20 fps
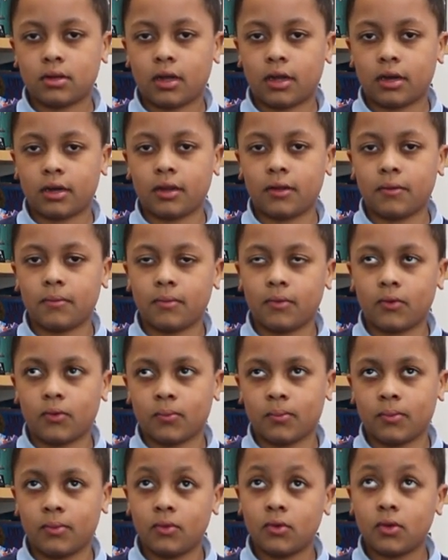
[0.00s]
and it
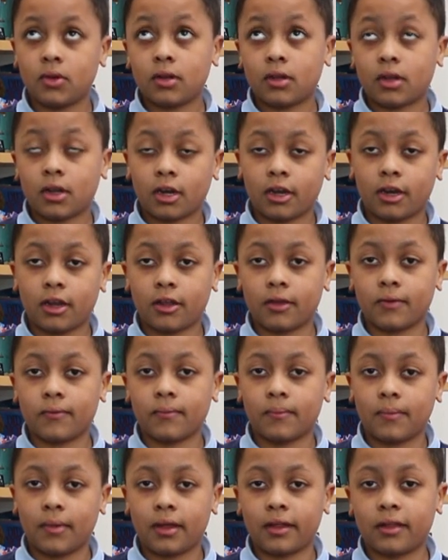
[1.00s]

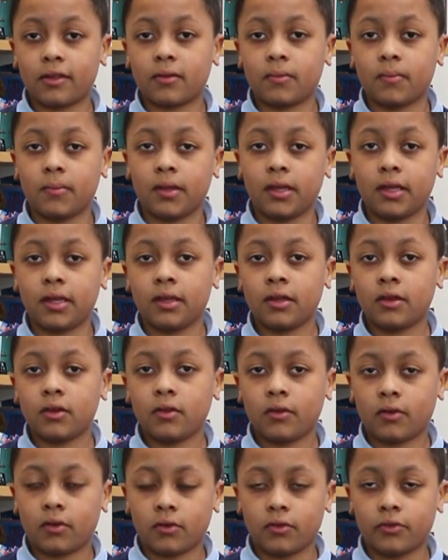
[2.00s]
makes me
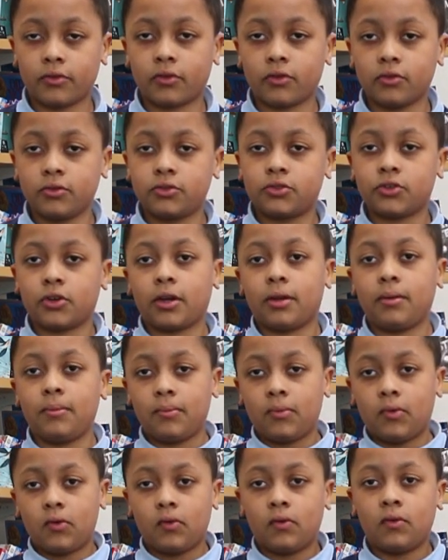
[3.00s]
concentrate
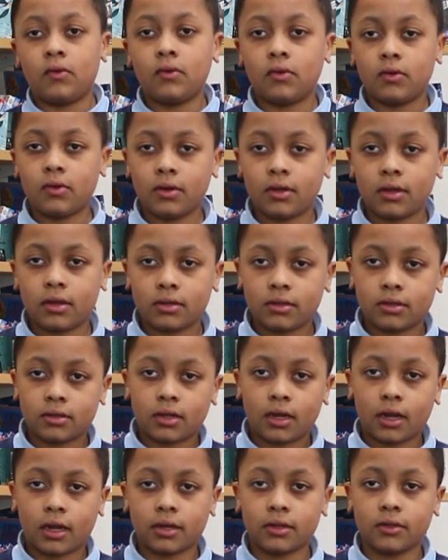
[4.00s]
more
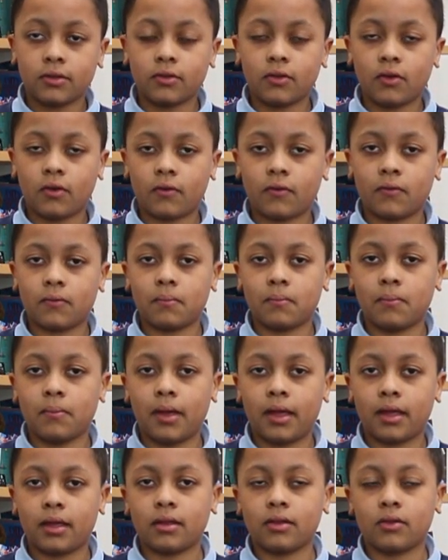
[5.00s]
and
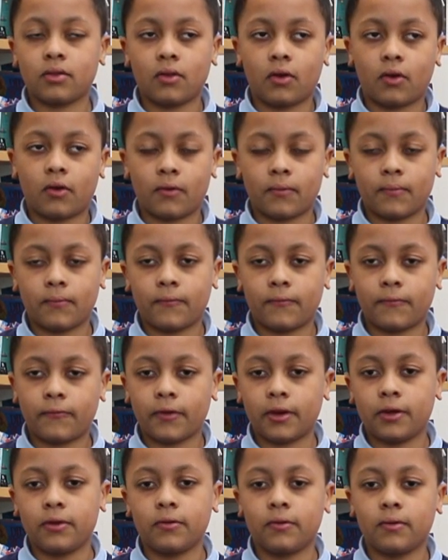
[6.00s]
not
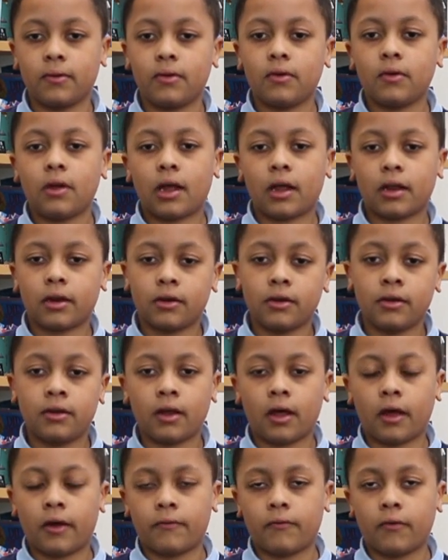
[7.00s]
fiddle and
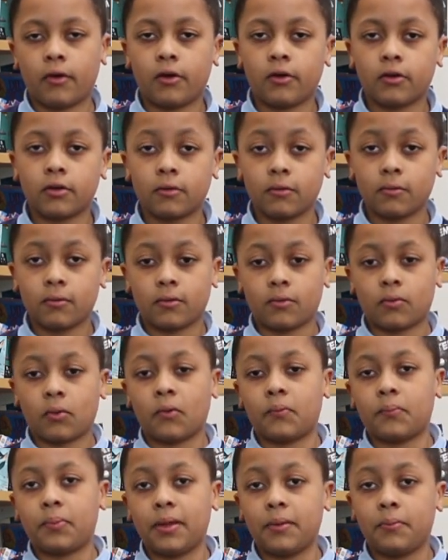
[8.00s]
have arguments
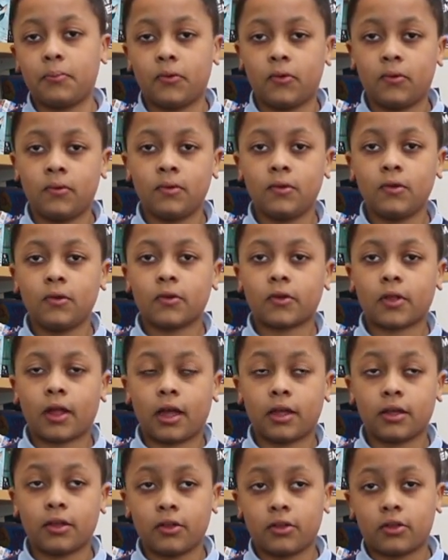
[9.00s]
with people, because
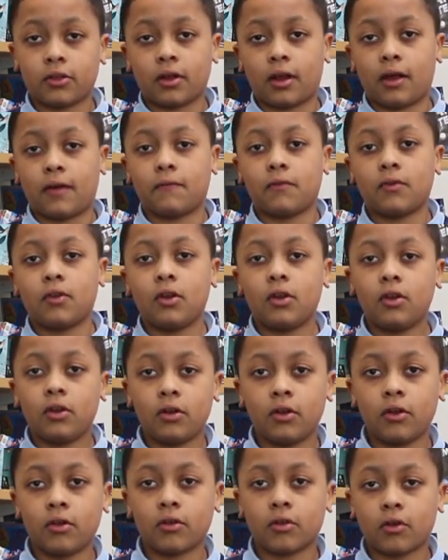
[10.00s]
I used to have
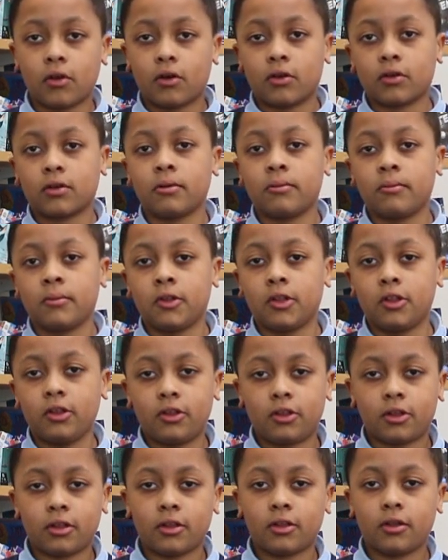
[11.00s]
those
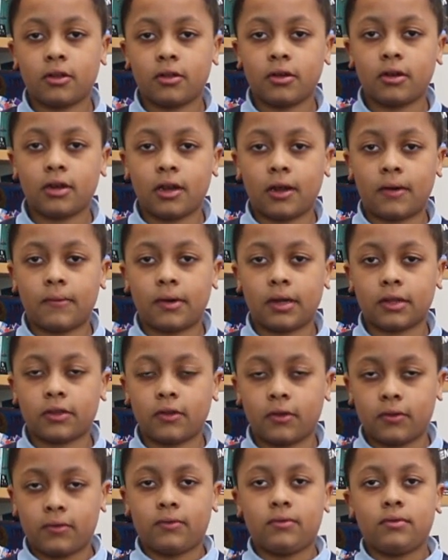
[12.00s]
arguments, now I
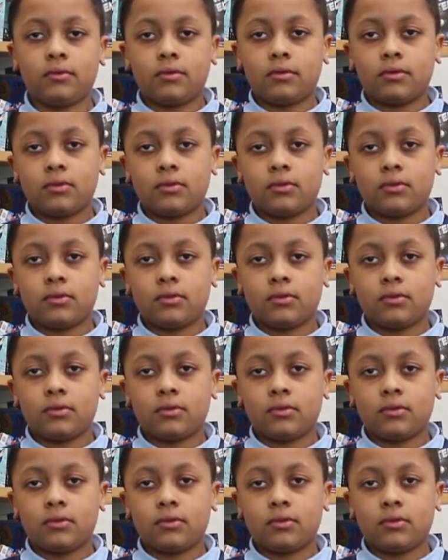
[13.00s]
don't.